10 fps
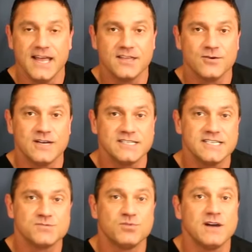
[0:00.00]
Now the
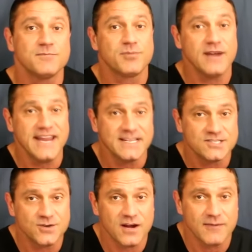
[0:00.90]
question is, what
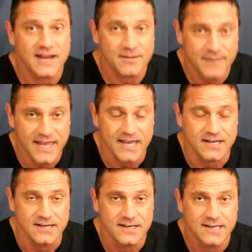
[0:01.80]
brands do I
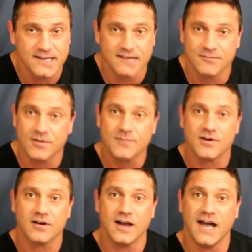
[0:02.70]
recommend?
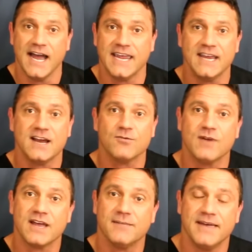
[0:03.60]
Remember, I cannot
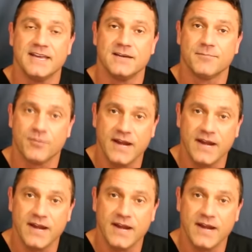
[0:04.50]
recommend a